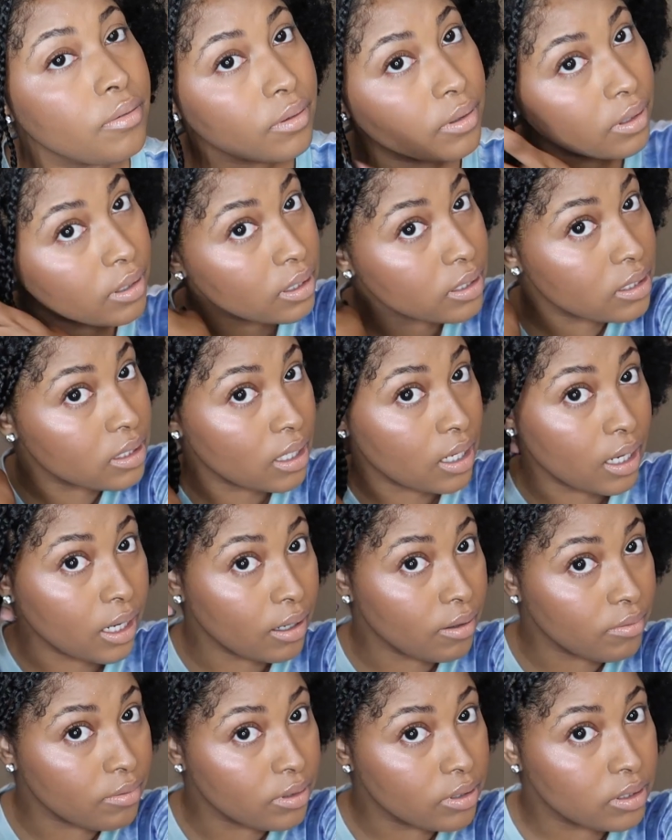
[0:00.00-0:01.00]
or at least an
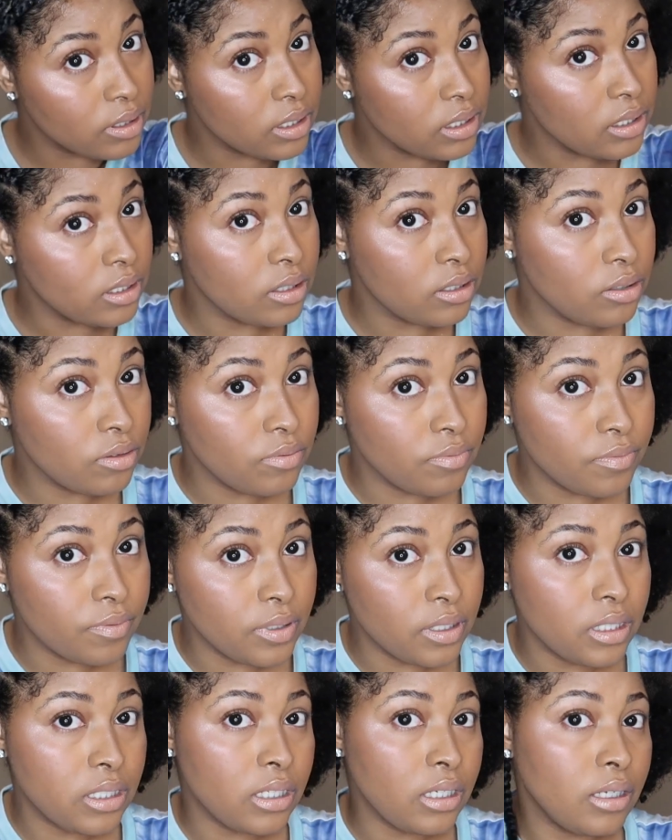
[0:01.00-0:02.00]
hour, just to do
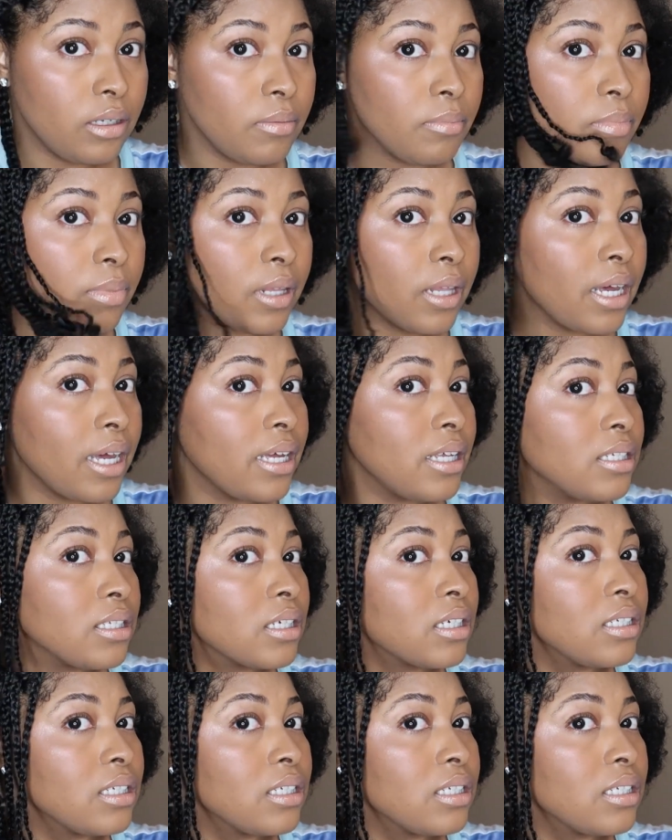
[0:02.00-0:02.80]
15 plaits,